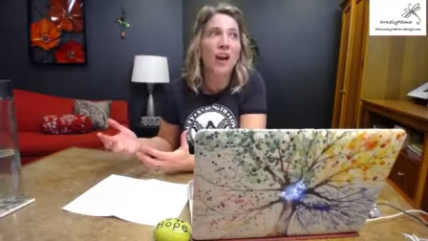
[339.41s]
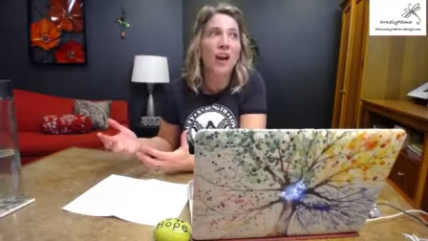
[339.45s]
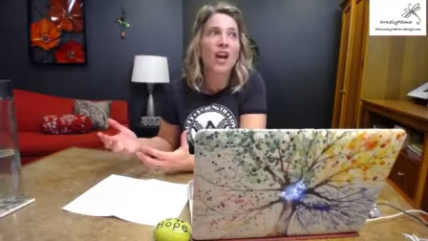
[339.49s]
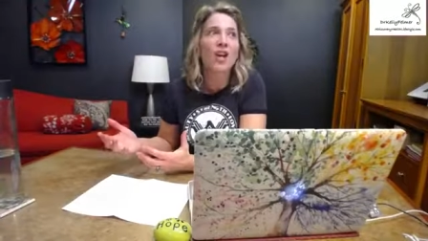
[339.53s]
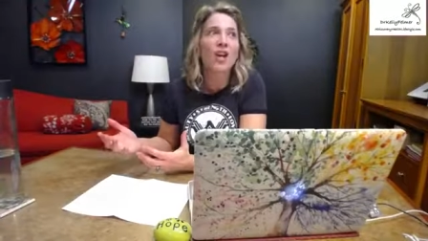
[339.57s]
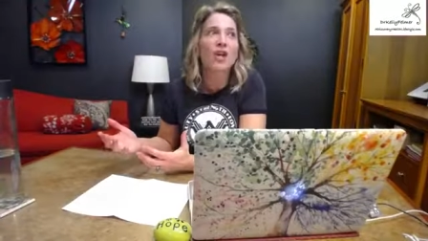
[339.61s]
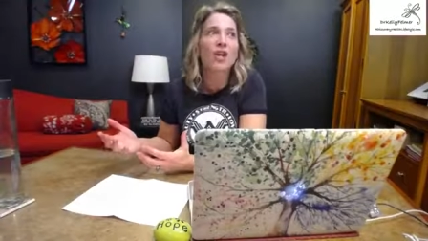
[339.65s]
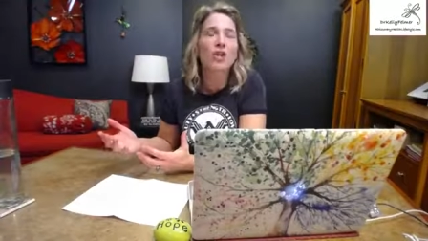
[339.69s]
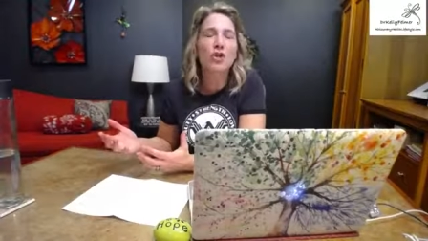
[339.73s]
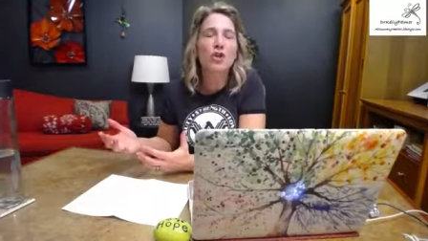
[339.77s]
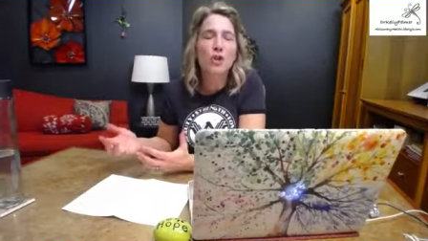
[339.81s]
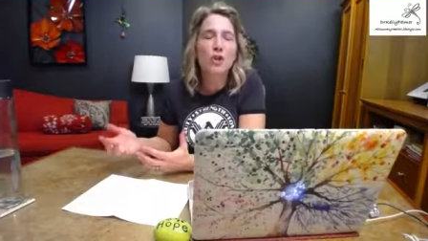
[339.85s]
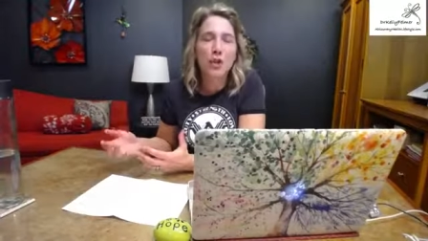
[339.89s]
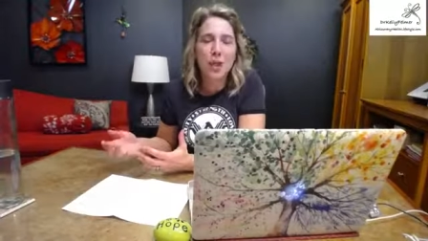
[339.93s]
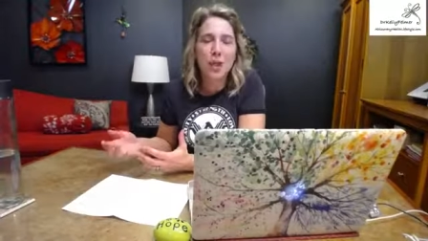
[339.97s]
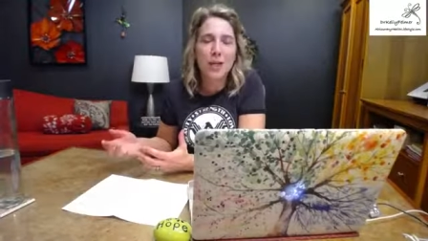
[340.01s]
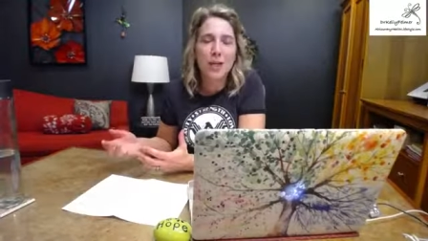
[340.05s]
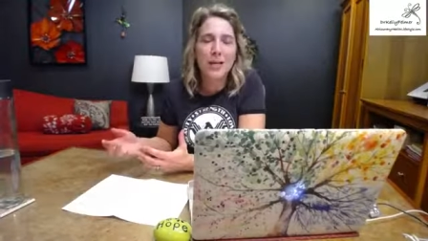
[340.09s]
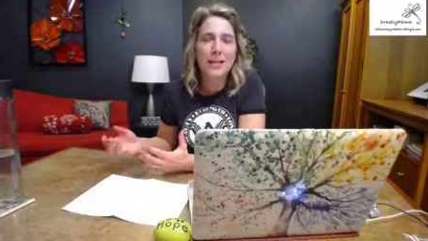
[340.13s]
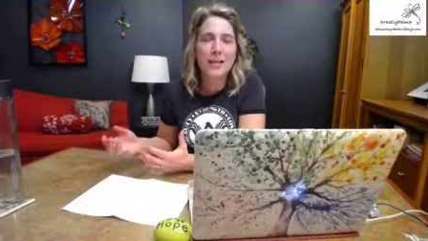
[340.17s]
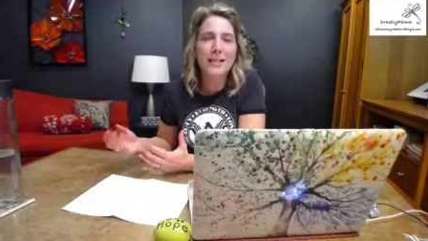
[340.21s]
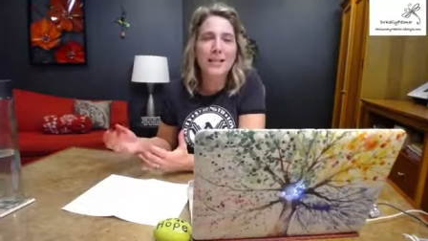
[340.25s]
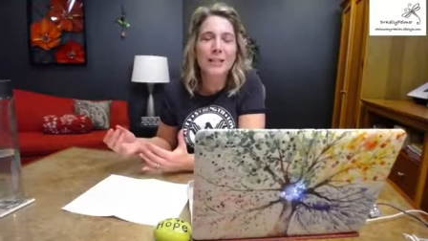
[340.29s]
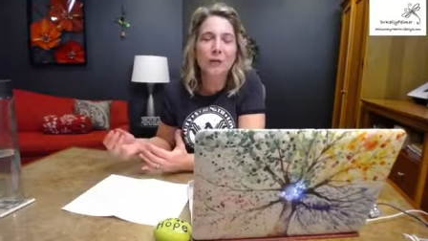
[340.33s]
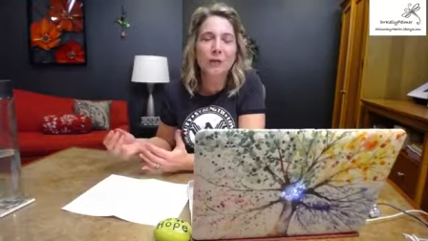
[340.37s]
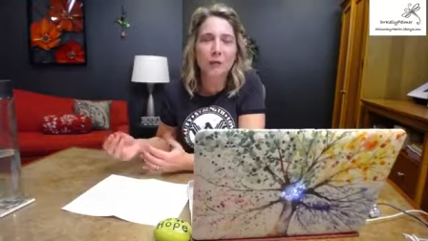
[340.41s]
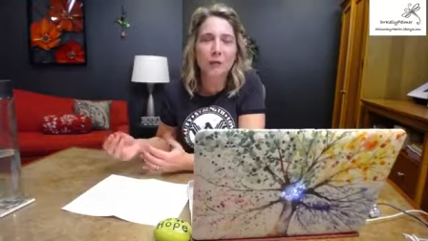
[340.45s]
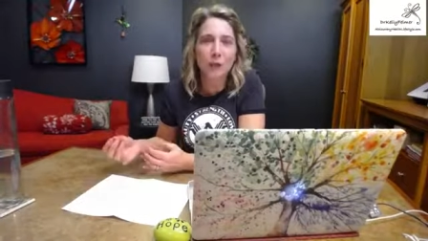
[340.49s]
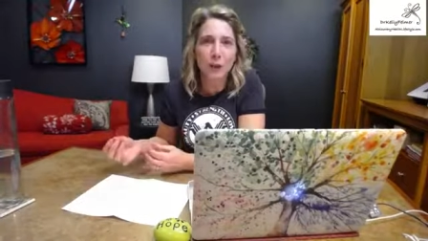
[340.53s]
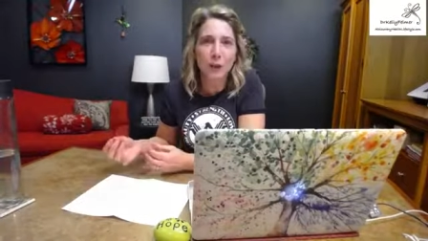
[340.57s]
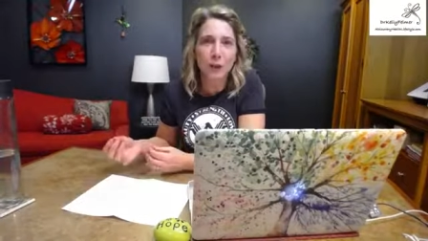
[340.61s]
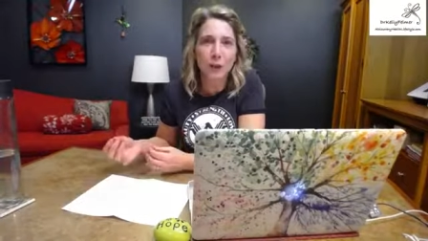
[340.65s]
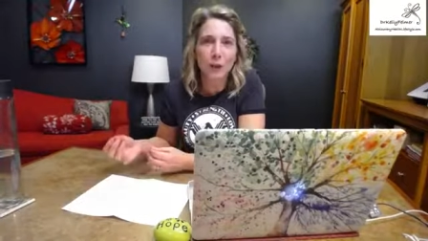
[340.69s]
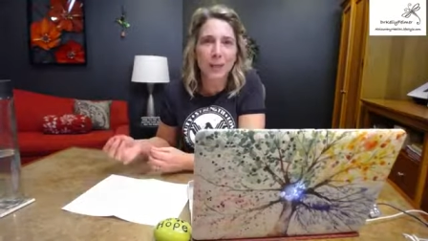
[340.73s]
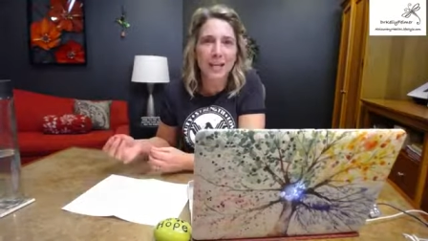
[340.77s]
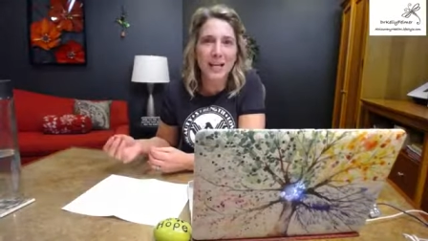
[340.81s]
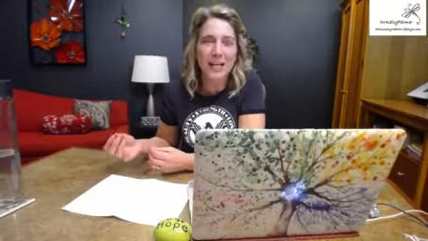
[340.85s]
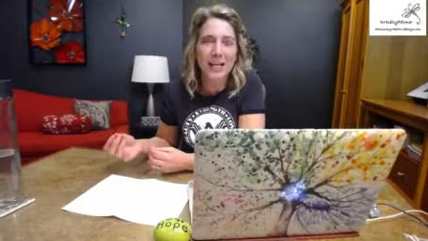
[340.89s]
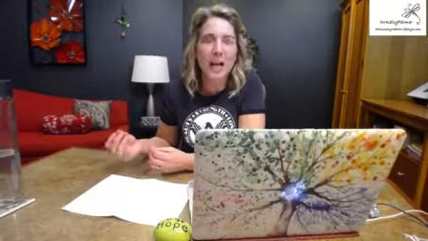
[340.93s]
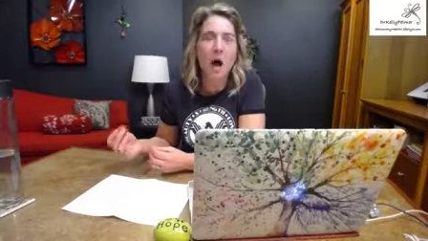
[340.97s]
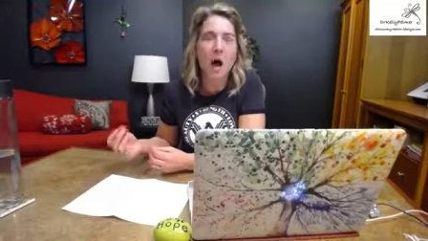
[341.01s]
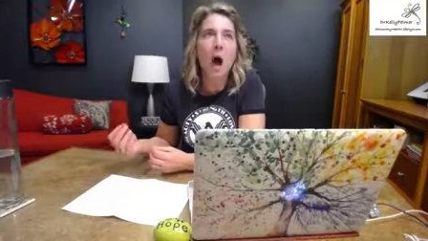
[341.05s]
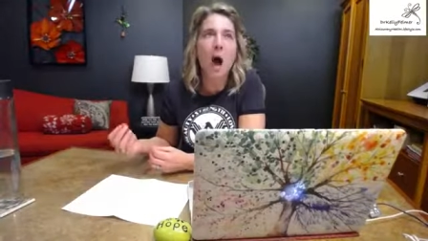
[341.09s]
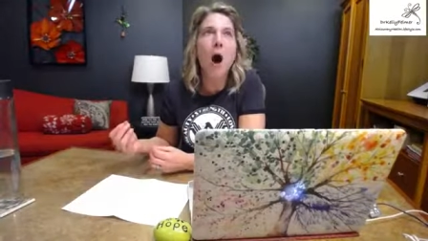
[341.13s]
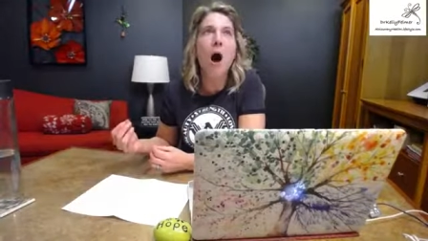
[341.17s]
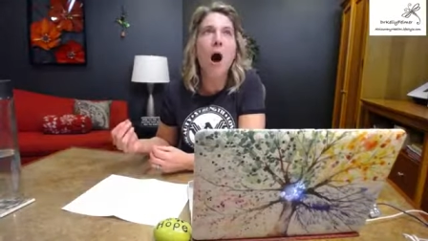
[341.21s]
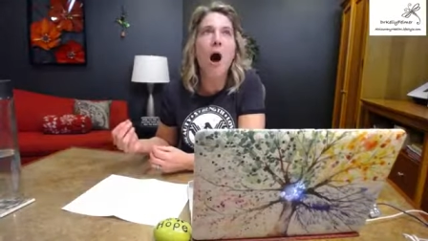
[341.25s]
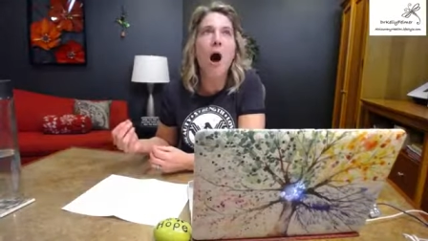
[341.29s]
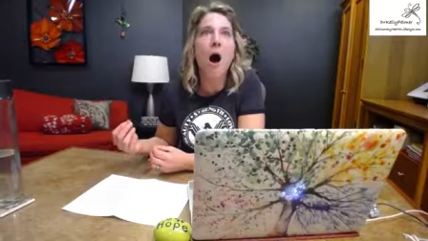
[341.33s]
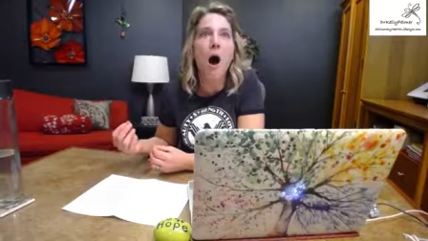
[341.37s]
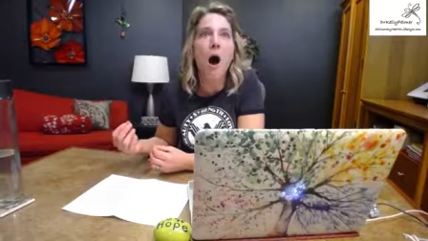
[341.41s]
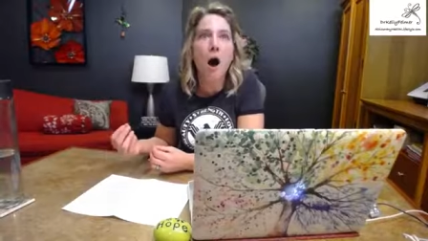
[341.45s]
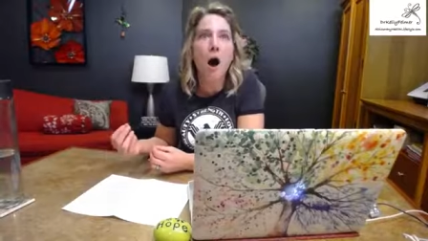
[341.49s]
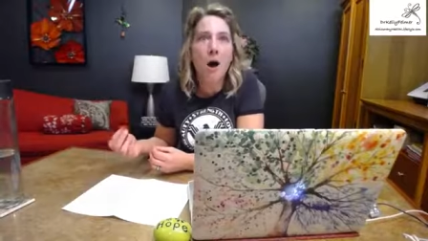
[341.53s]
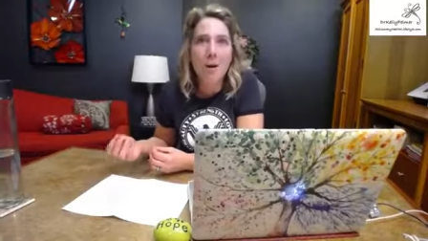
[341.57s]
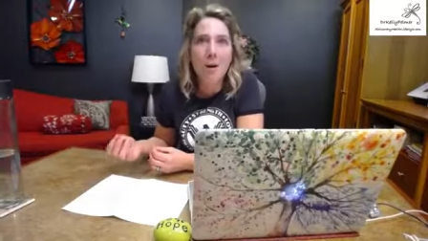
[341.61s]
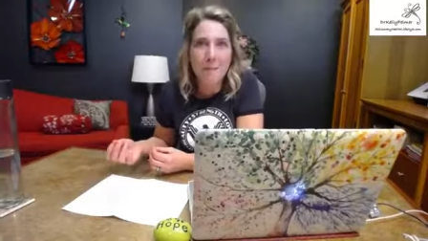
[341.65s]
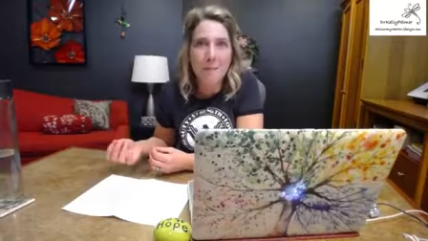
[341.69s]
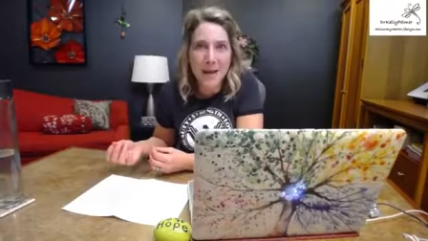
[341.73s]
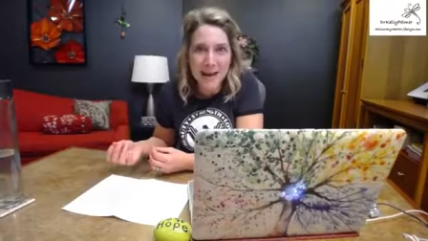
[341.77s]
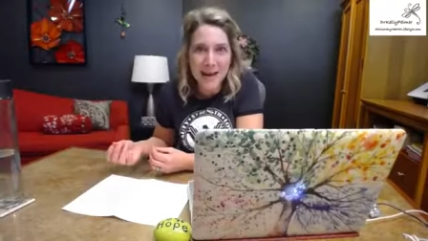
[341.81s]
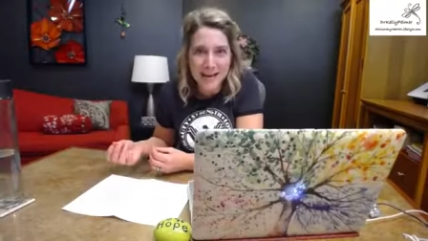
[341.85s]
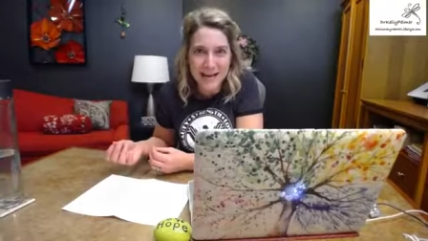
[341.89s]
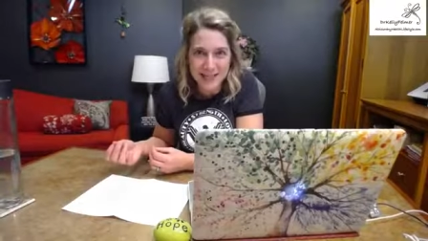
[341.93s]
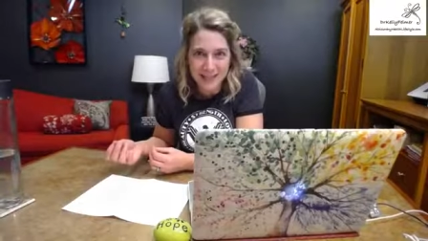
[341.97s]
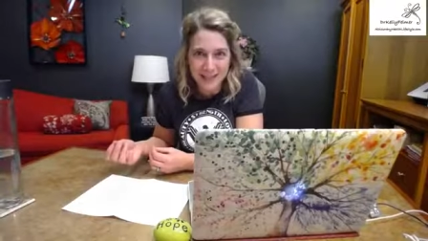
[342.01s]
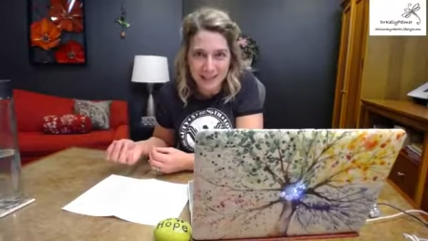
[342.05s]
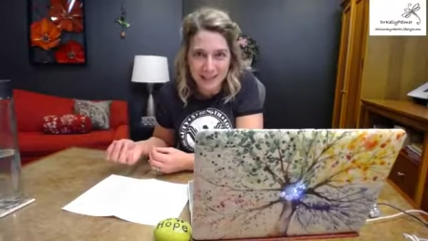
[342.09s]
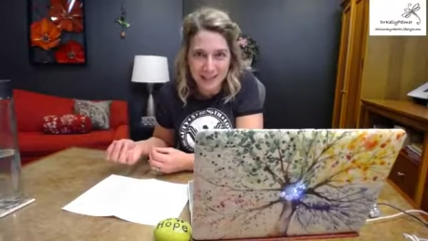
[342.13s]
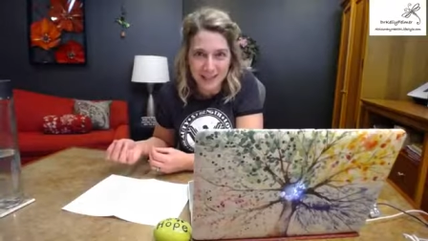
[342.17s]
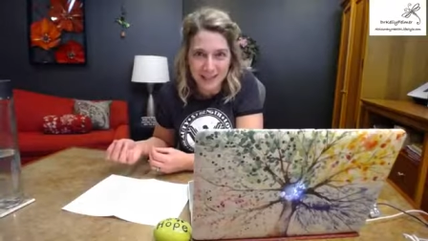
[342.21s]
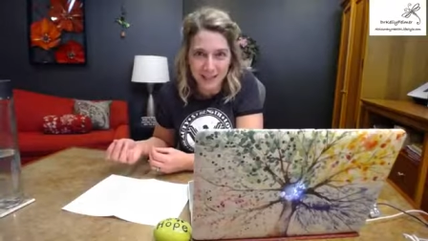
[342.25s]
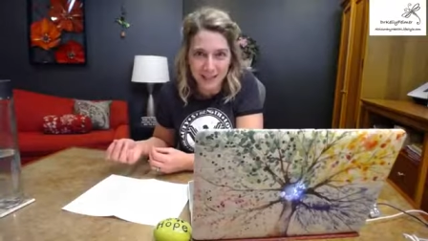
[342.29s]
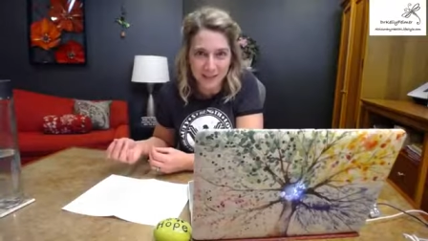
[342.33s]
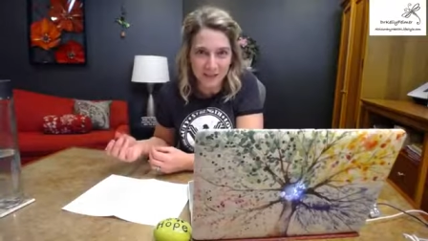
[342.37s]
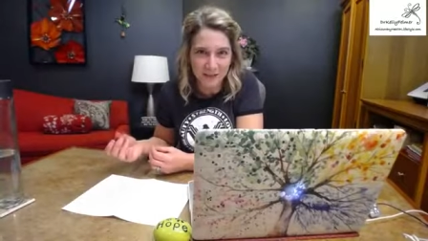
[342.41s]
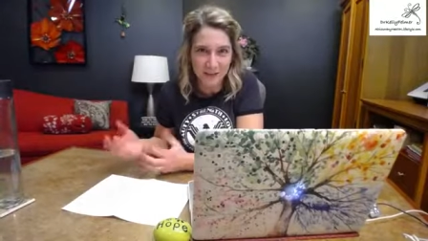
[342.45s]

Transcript: she is feeling amazing.